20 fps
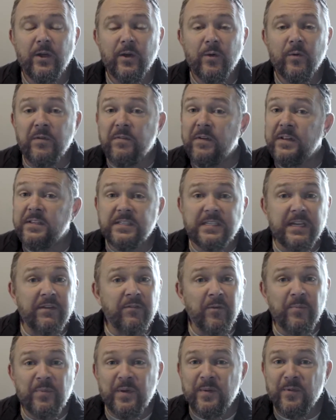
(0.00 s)
We've had
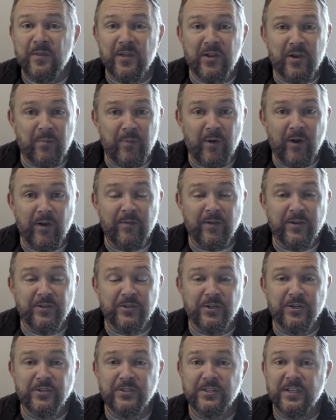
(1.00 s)
several people that are part of our
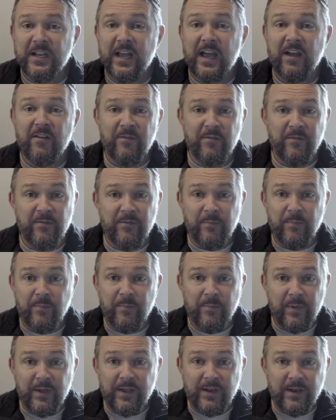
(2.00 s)
church that have
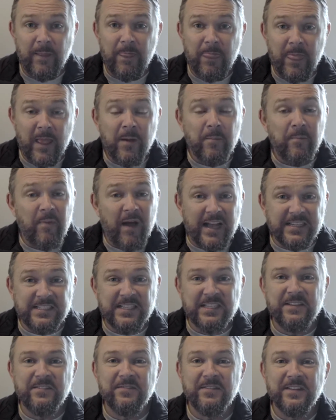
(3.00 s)
been
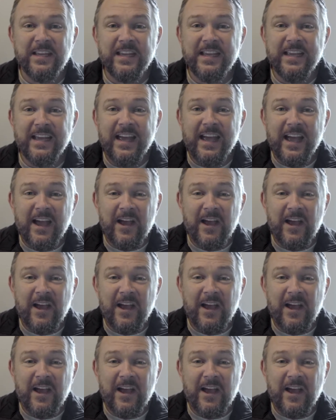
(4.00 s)
positively